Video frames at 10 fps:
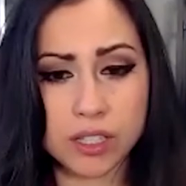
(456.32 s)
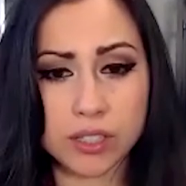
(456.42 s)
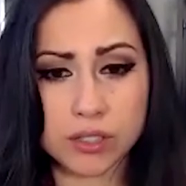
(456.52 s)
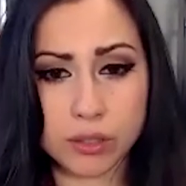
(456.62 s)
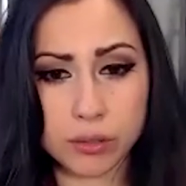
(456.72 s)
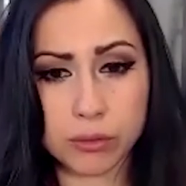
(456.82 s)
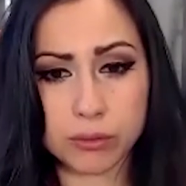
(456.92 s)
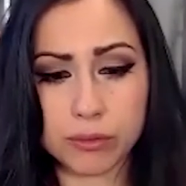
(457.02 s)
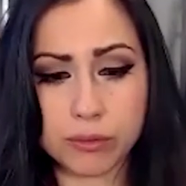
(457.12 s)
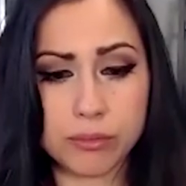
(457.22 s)
So,
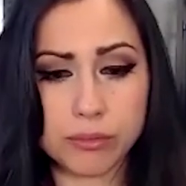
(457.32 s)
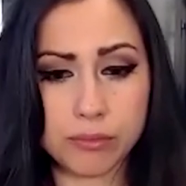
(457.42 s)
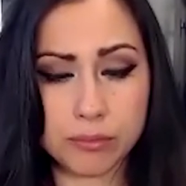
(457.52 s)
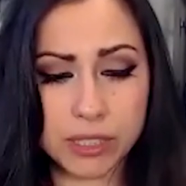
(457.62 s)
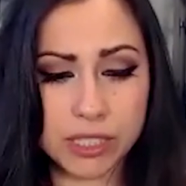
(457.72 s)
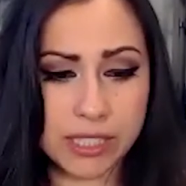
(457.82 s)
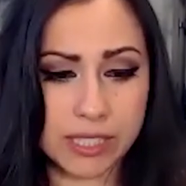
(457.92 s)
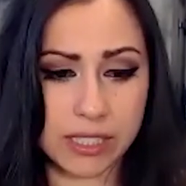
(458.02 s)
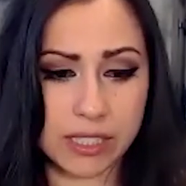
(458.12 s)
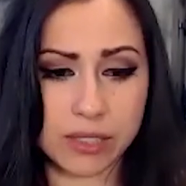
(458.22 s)
mm-hmm.
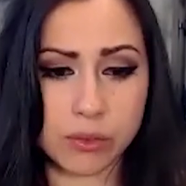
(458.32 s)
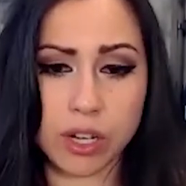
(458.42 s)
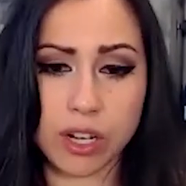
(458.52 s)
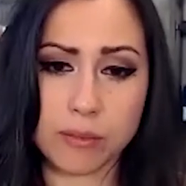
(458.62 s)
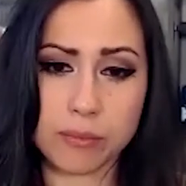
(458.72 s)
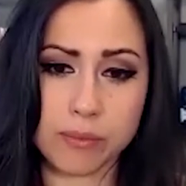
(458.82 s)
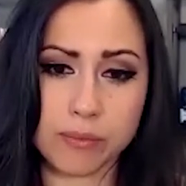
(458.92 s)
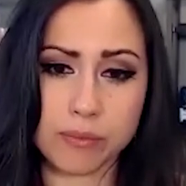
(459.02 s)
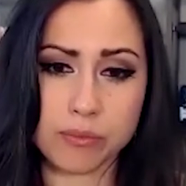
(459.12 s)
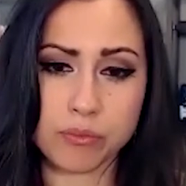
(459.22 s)
Melisa,
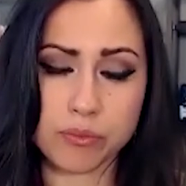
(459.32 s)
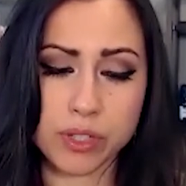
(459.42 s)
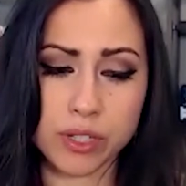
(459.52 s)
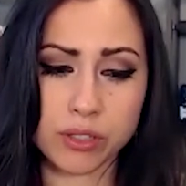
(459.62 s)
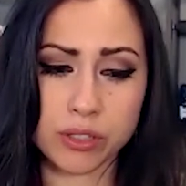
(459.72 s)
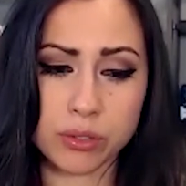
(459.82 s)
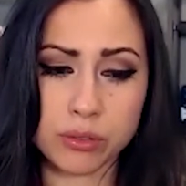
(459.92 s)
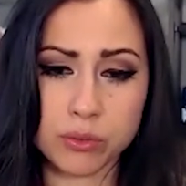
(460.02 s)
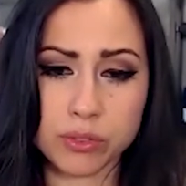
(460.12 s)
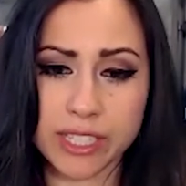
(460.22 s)
you know,
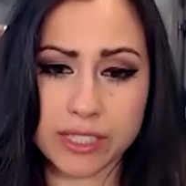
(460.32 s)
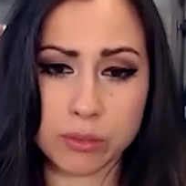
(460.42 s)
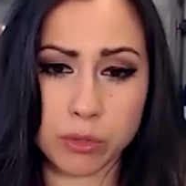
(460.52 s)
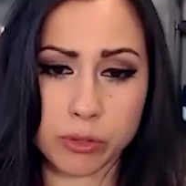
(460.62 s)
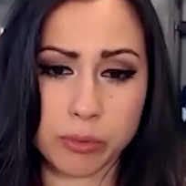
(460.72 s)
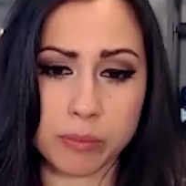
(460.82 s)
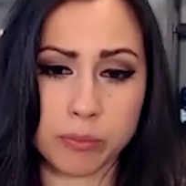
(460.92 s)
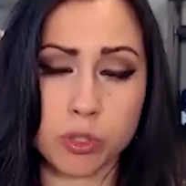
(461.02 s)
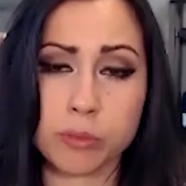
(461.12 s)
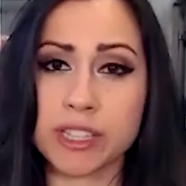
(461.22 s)
you like to work with
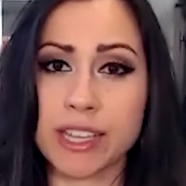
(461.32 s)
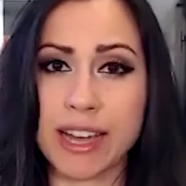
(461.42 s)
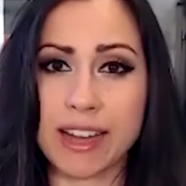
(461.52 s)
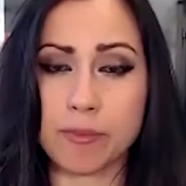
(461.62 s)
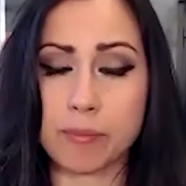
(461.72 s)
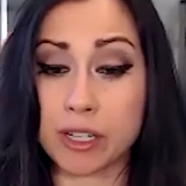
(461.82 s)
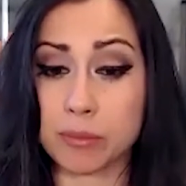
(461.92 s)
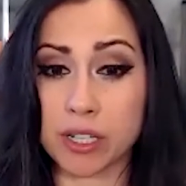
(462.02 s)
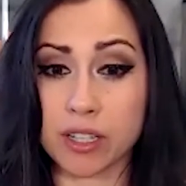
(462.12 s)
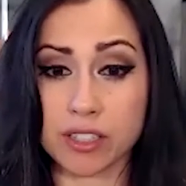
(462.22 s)
women that have
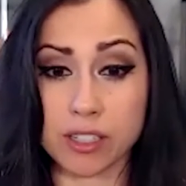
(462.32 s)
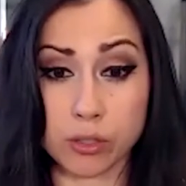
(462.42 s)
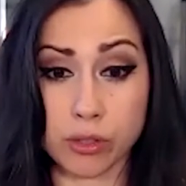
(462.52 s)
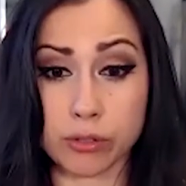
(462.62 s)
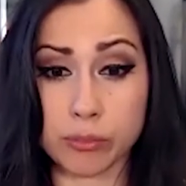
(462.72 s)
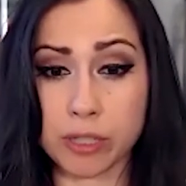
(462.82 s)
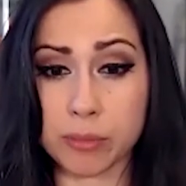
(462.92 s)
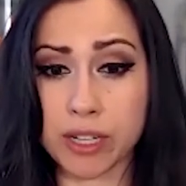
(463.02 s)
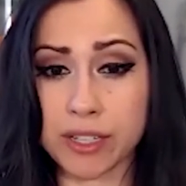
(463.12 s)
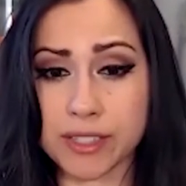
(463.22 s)
menopause, that are going through
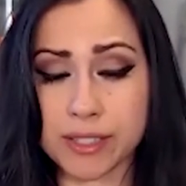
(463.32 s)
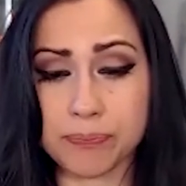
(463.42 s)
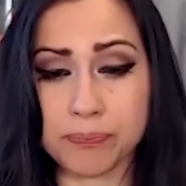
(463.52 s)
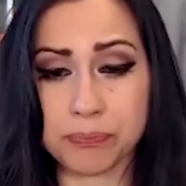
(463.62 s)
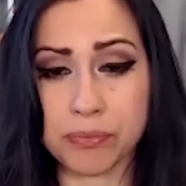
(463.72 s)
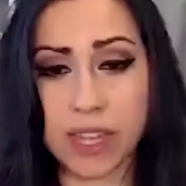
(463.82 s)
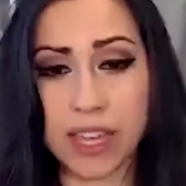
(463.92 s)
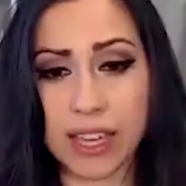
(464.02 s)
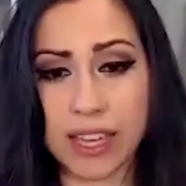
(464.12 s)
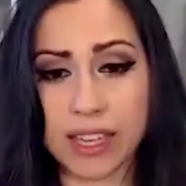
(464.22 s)
menopause.
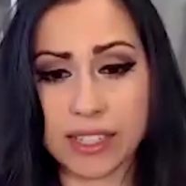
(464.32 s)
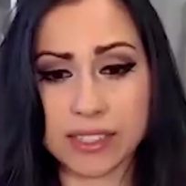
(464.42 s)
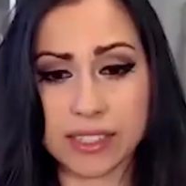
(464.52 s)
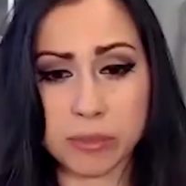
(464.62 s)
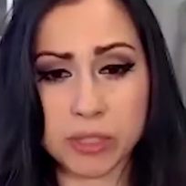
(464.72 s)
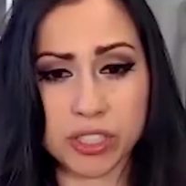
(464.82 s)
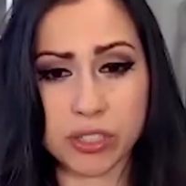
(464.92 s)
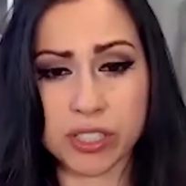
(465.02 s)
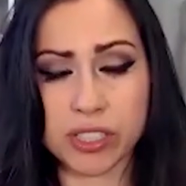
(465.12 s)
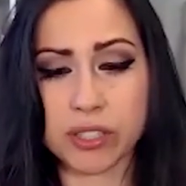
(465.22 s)
And I'm just
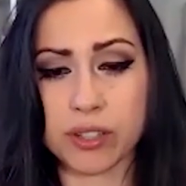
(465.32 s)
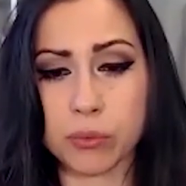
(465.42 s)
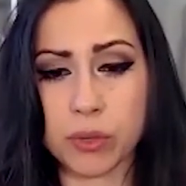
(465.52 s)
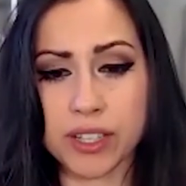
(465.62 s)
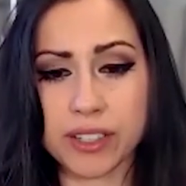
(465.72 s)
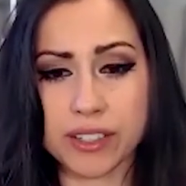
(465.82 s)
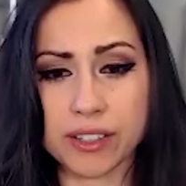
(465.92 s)
curious, what